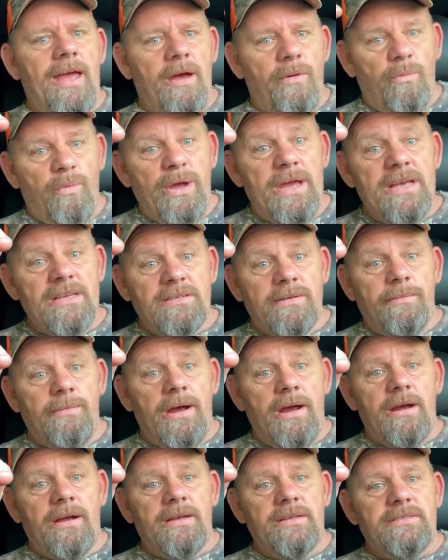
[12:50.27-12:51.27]
And we as
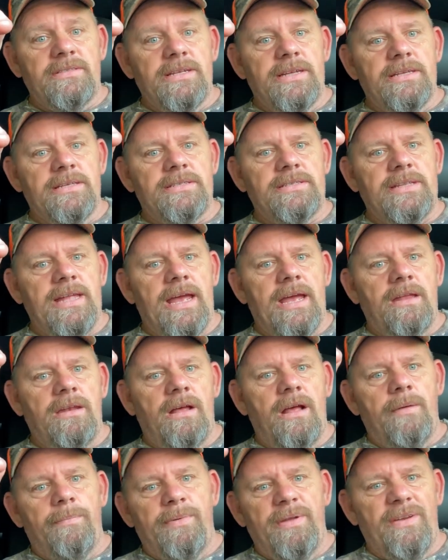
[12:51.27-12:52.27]
Americans need to
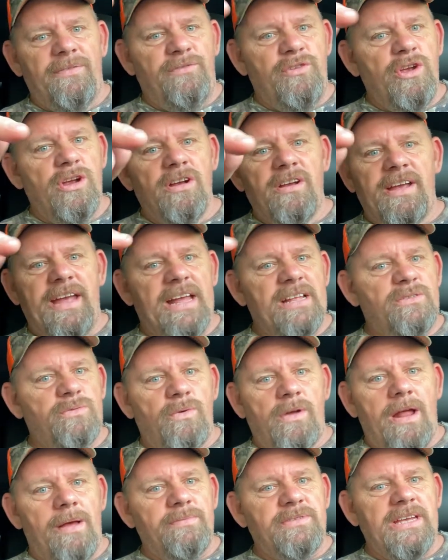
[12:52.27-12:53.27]
stand up. And if you're against
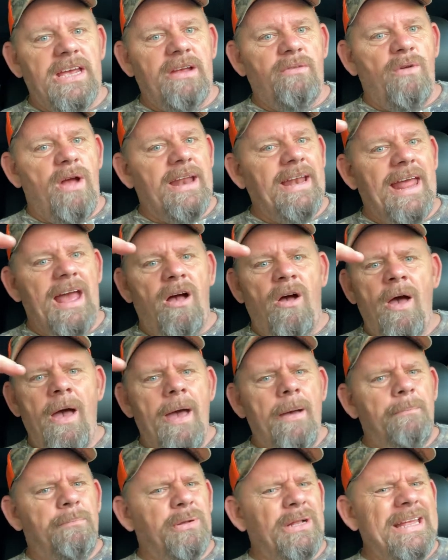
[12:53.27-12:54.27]
what I'm saying right now,
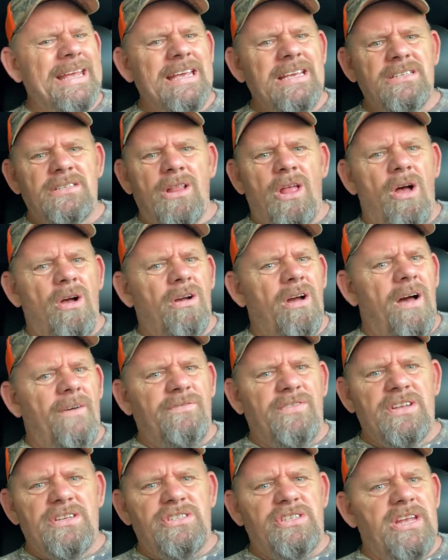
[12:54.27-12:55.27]
please log
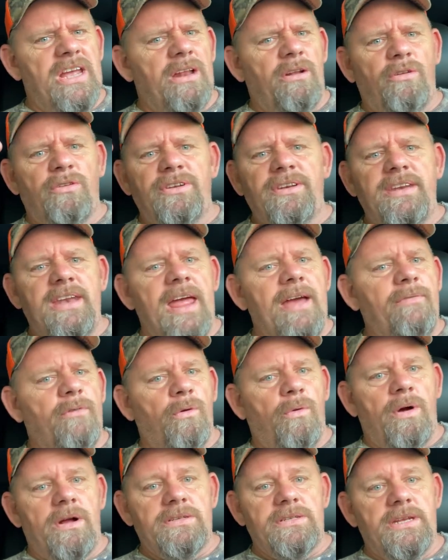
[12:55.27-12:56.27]
off this channel and
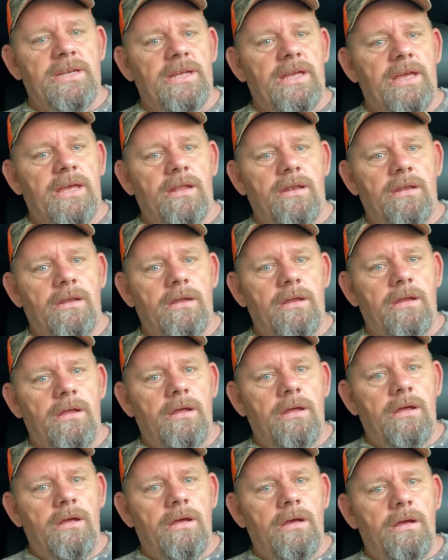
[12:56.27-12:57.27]
never watch it again.
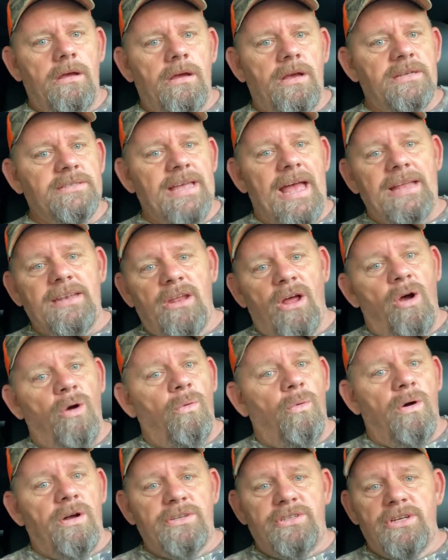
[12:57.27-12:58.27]
Because I
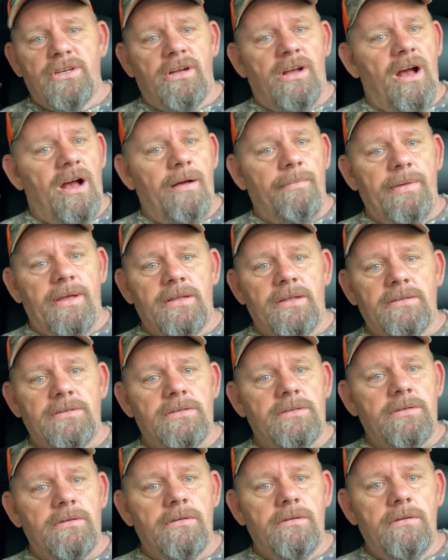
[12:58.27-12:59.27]
don't want your
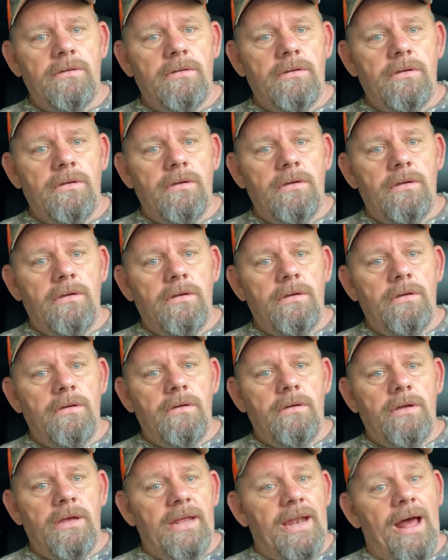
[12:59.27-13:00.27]
comments.
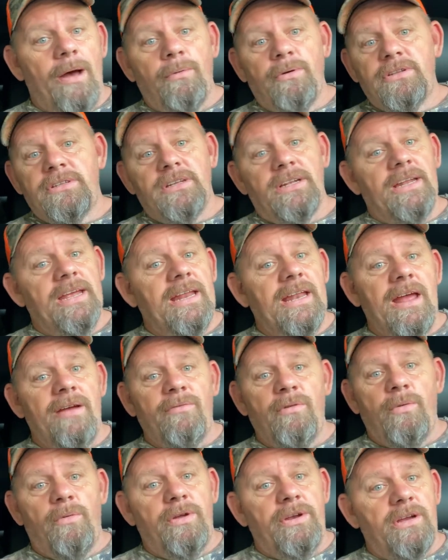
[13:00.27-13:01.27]
And I will delete
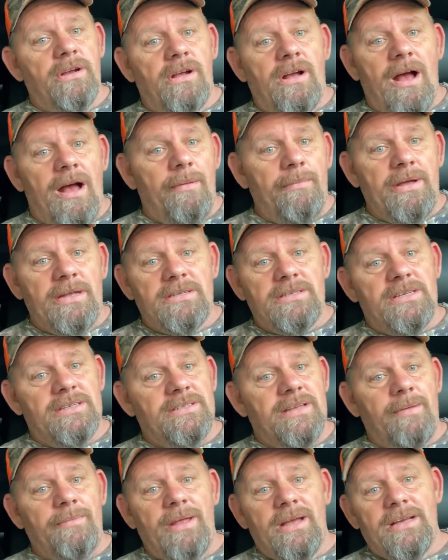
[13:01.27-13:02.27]
every one of your comments,
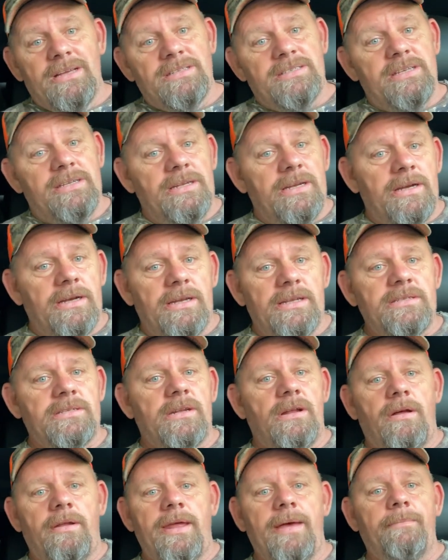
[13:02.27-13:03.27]
because I'm not going to sit there and listen
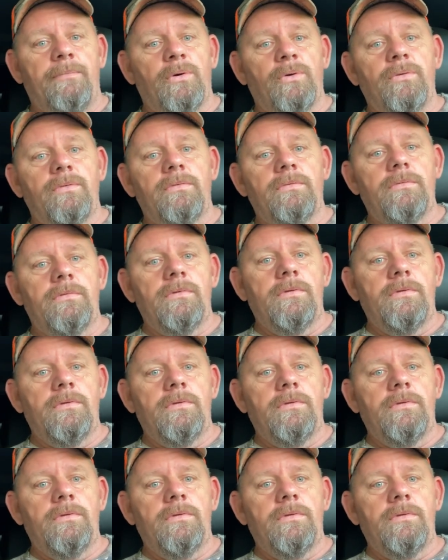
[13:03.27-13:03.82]
to all that bull.